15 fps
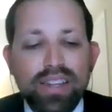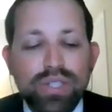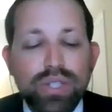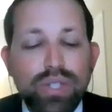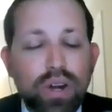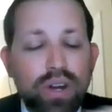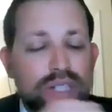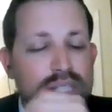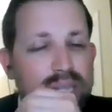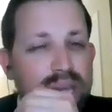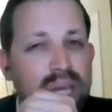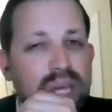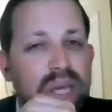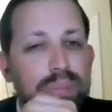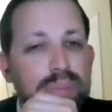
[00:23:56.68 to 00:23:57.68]
starts
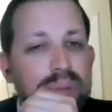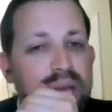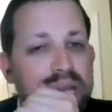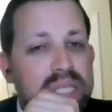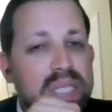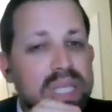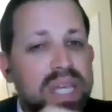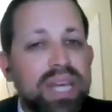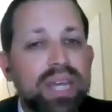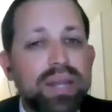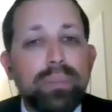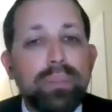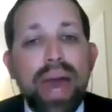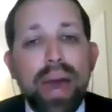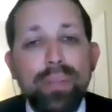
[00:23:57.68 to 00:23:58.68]
taking place
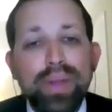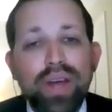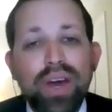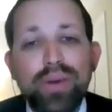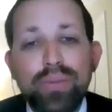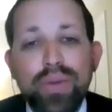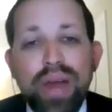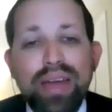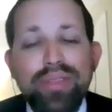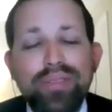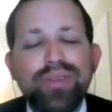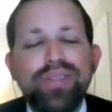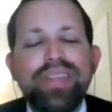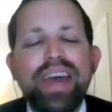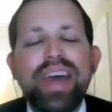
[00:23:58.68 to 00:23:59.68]
in Babylon
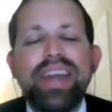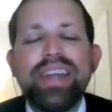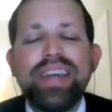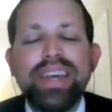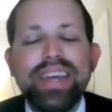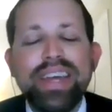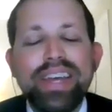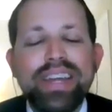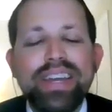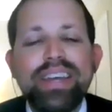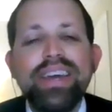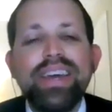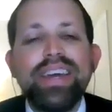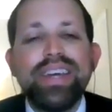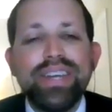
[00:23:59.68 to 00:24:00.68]
rather than
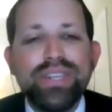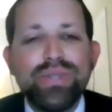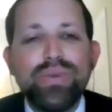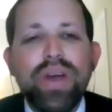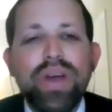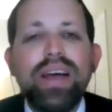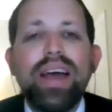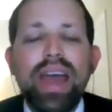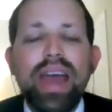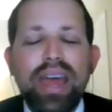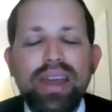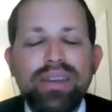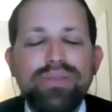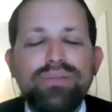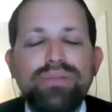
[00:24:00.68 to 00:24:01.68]
in Israel.
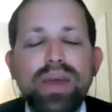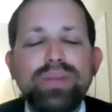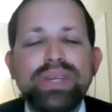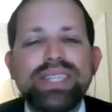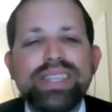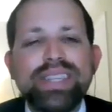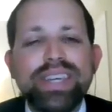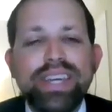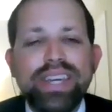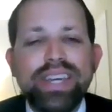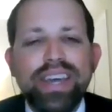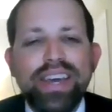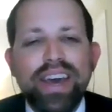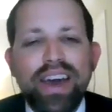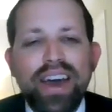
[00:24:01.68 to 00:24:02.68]
And
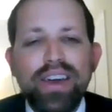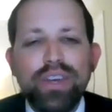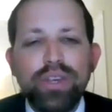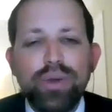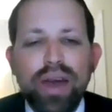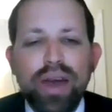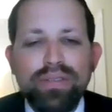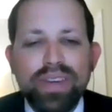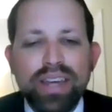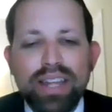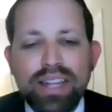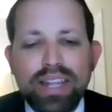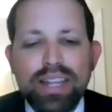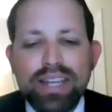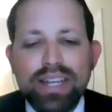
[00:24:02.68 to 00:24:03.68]
famously, you have
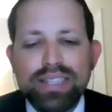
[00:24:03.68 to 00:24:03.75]
Hillel